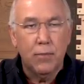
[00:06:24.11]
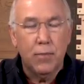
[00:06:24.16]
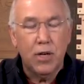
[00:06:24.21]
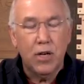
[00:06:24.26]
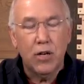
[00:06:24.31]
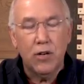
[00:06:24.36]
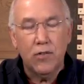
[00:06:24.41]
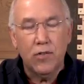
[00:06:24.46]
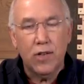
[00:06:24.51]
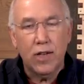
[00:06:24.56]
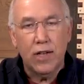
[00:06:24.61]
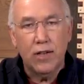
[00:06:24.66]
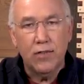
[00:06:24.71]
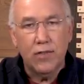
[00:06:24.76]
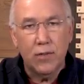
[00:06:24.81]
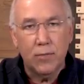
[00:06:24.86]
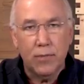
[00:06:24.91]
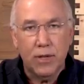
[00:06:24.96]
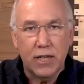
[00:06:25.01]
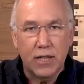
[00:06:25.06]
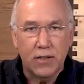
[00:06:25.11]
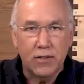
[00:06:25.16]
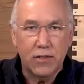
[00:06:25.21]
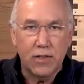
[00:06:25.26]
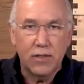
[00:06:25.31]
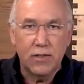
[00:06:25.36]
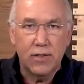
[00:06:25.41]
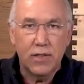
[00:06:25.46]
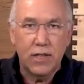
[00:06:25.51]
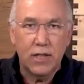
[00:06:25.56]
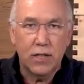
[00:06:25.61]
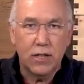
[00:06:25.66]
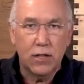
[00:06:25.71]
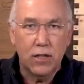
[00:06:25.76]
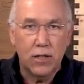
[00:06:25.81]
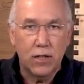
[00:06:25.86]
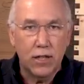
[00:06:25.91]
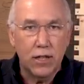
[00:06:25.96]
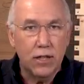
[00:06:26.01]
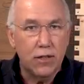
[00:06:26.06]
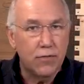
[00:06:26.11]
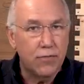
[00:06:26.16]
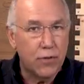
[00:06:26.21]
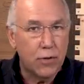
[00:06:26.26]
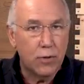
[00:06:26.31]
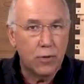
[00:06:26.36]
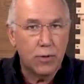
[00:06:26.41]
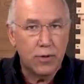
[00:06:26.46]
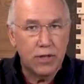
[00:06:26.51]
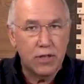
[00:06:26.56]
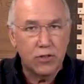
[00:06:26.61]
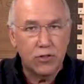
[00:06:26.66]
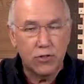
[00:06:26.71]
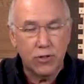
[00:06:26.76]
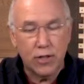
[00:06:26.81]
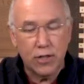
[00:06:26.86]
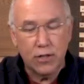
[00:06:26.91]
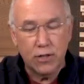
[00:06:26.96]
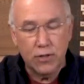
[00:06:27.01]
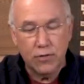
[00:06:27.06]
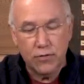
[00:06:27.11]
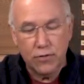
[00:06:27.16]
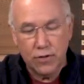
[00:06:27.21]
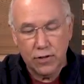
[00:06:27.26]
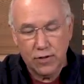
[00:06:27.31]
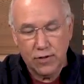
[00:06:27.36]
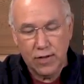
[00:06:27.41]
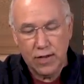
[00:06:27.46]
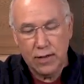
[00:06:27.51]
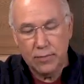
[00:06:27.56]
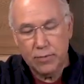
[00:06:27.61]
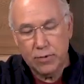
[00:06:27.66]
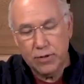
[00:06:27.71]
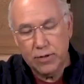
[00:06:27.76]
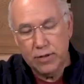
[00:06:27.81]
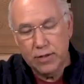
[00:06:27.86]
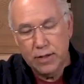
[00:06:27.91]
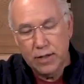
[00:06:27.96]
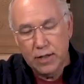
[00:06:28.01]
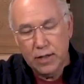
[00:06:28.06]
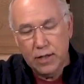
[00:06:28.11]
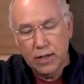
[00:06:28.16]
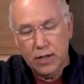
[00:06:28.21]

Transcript: parasites that might exist in that colony, Varroa destructor, for example,